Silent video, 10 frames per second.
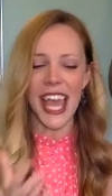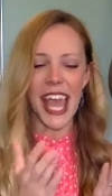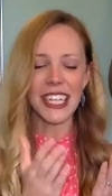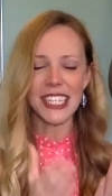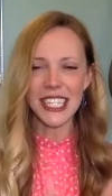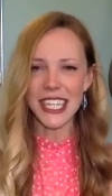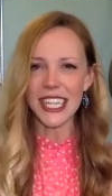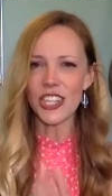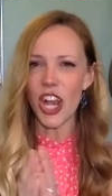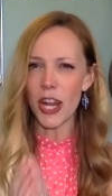and
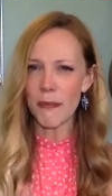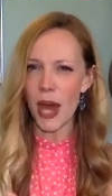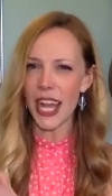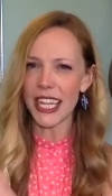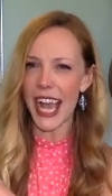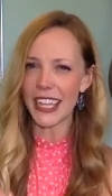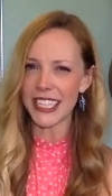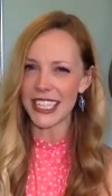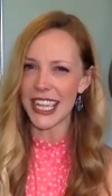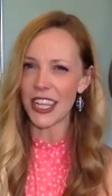teach our body how to
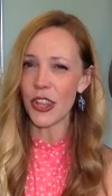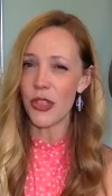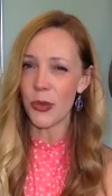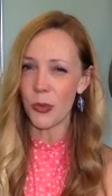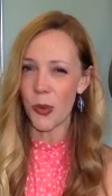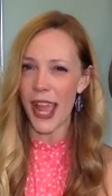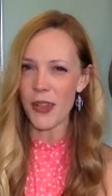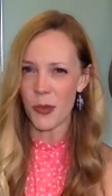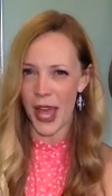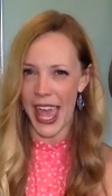sing the
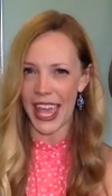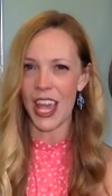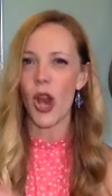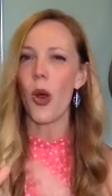right way,